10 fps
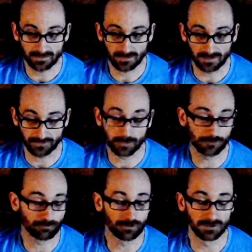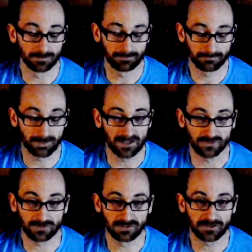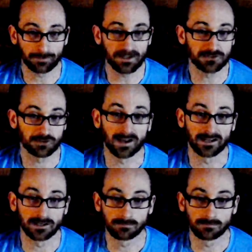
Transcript: it's good for basically speed training.